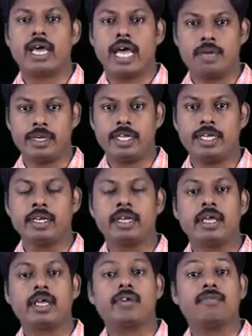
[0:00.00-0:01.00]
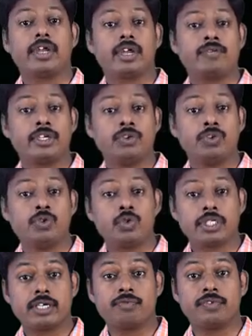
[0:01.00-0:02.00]
I mean, whenever you
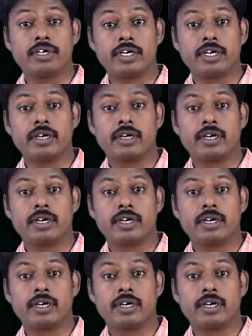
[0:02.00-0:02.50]
use a word,